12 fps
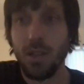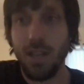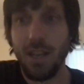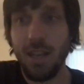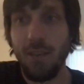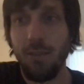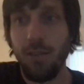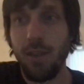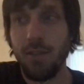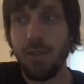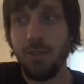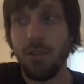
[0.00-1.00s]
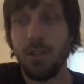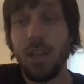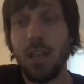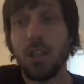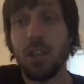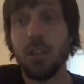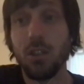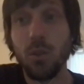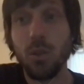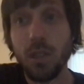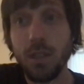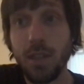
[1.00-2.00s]
And if civilization
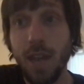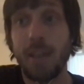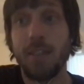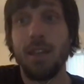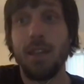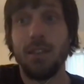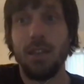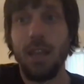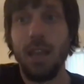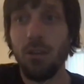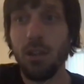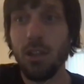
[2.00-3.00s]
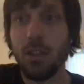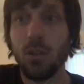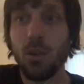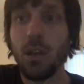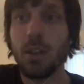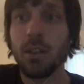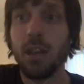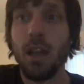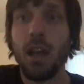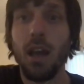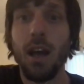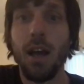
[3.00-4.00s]
loses access to that resource,
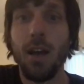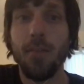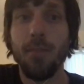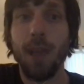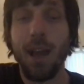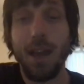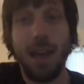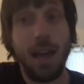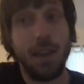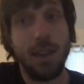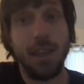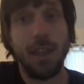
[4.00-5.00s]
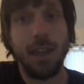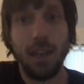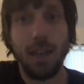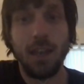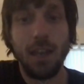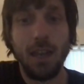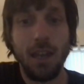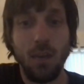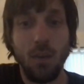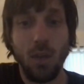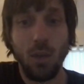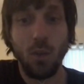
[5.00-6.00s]
I think it
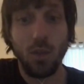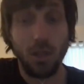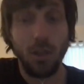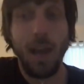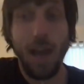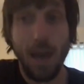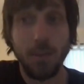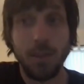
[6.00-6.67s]
would collapse.